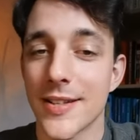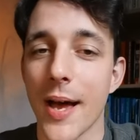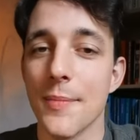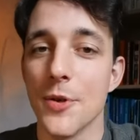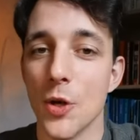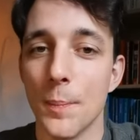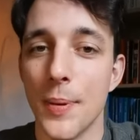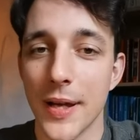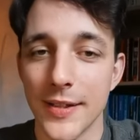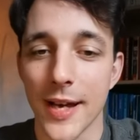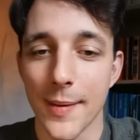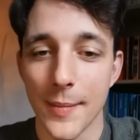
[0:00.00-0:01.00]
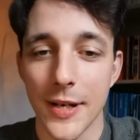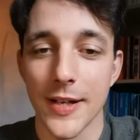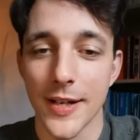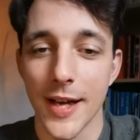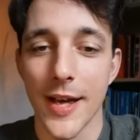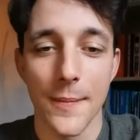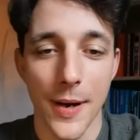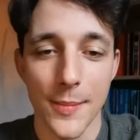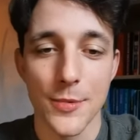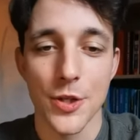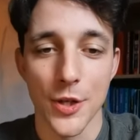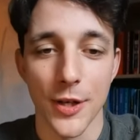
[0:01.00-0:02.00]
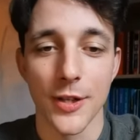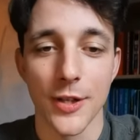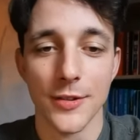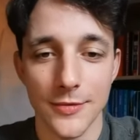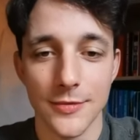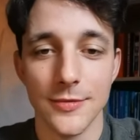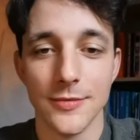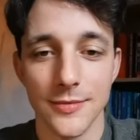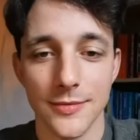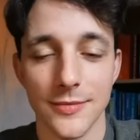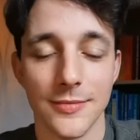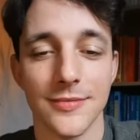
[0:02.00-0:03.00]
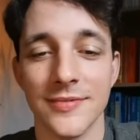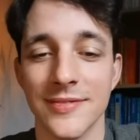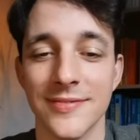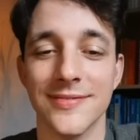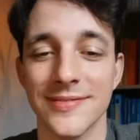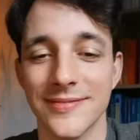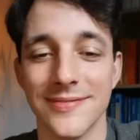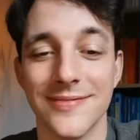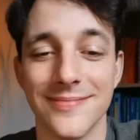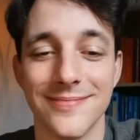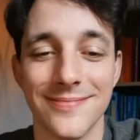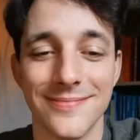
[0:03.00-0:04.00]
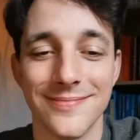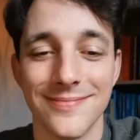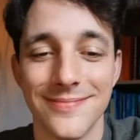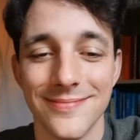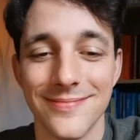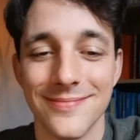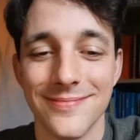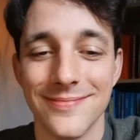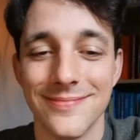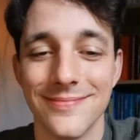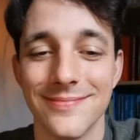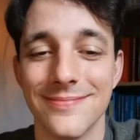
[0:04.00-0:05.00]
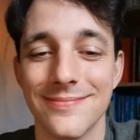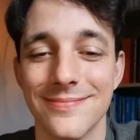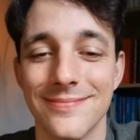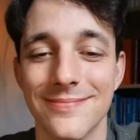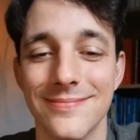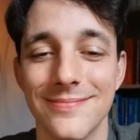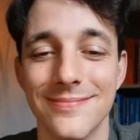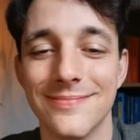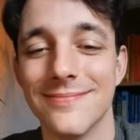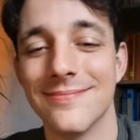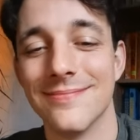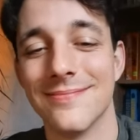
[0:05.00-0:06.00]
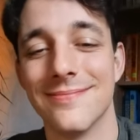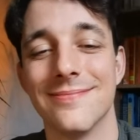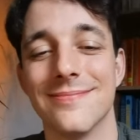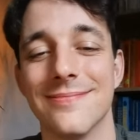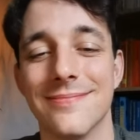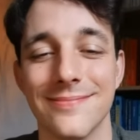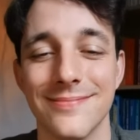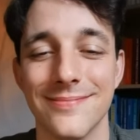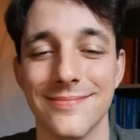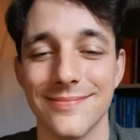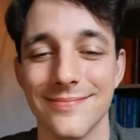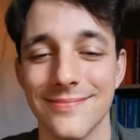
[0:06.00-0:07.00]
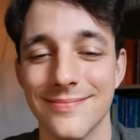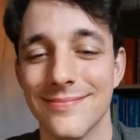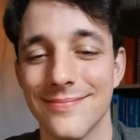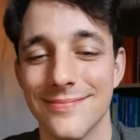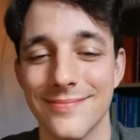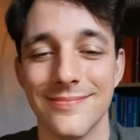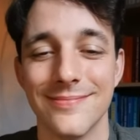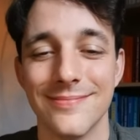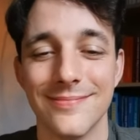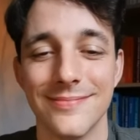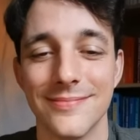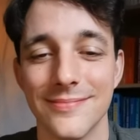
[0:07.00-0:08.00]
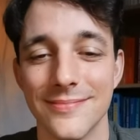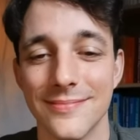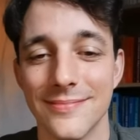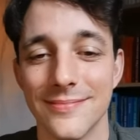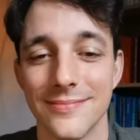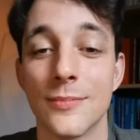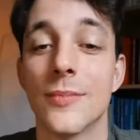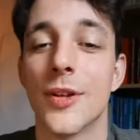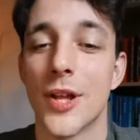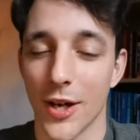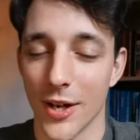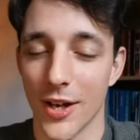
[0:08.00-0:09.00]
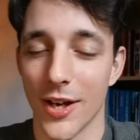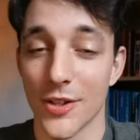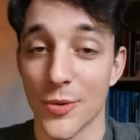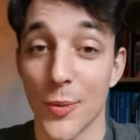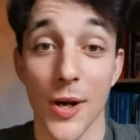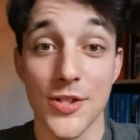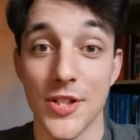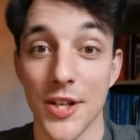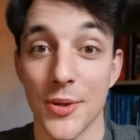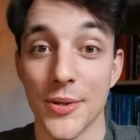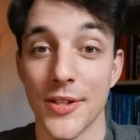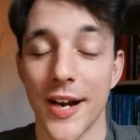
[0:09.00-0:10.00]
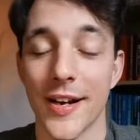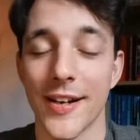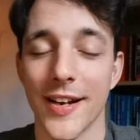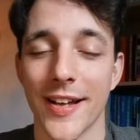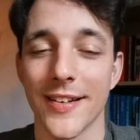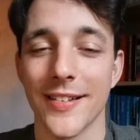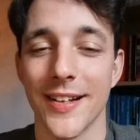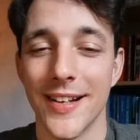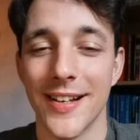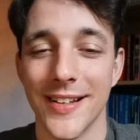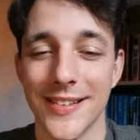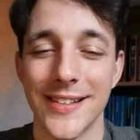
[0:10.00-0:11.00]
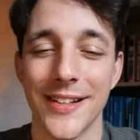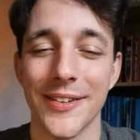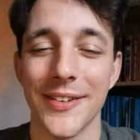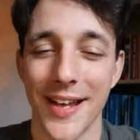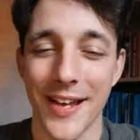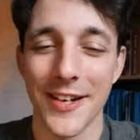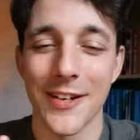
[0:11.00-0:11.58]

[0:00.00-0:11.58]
time you'll beat them in the game, I'm sure. Uh, uh, yes, yes. I will be there very prepared to do that. Yes. Thank well, you, see Lucas. you there then. See you later.